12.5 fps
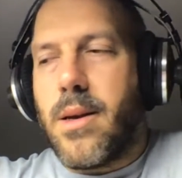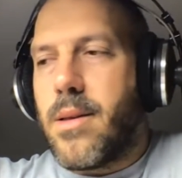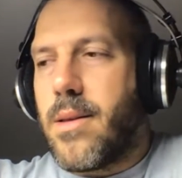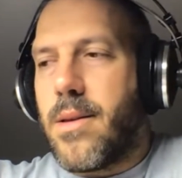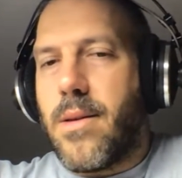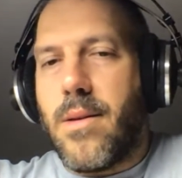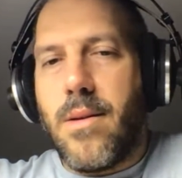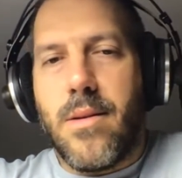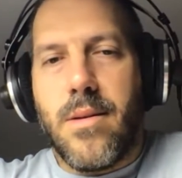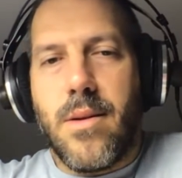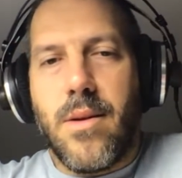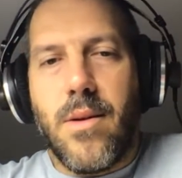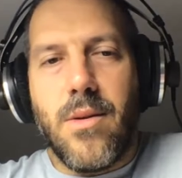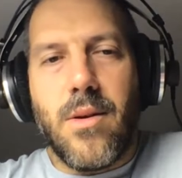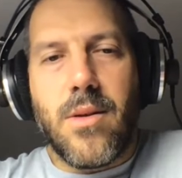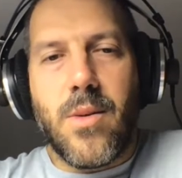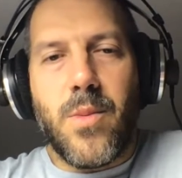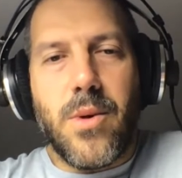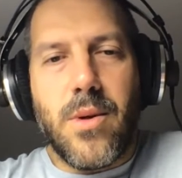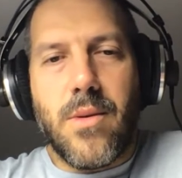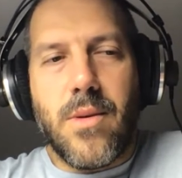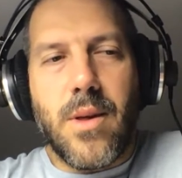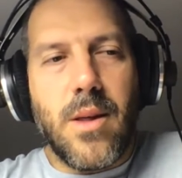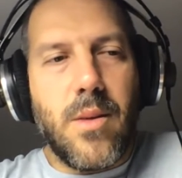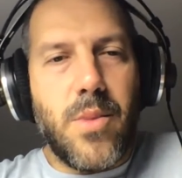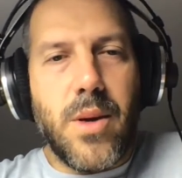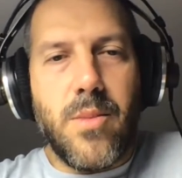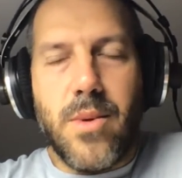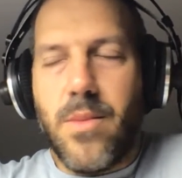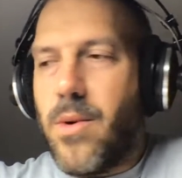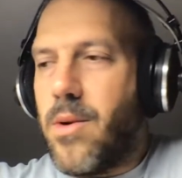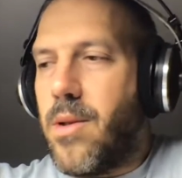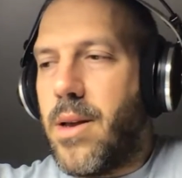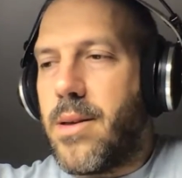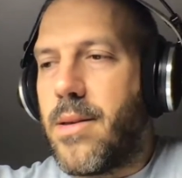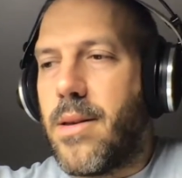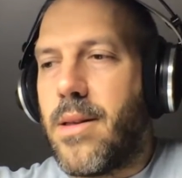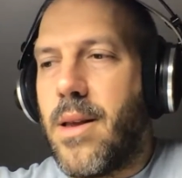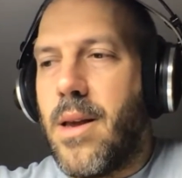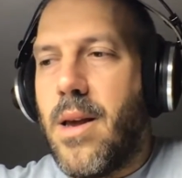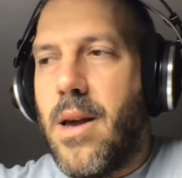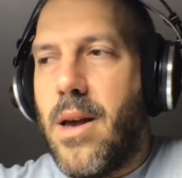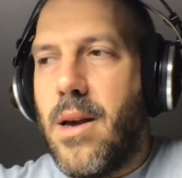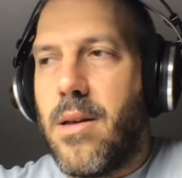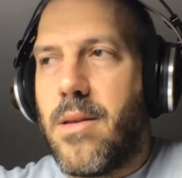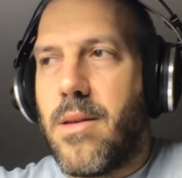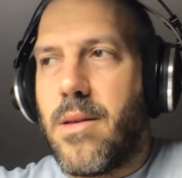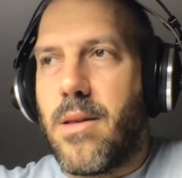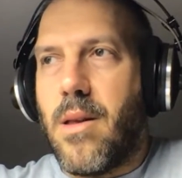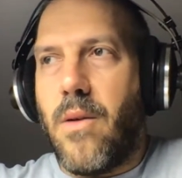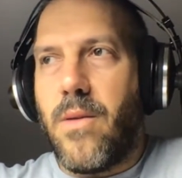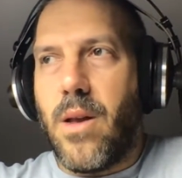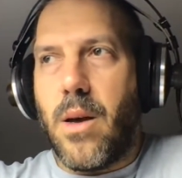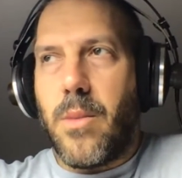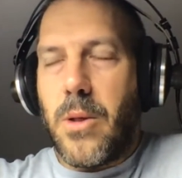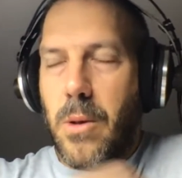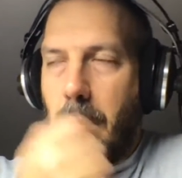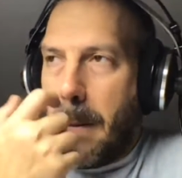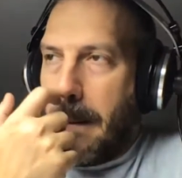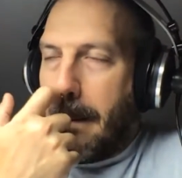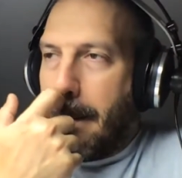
It's you're not supposed to see the people, more or less, and it's tough times. So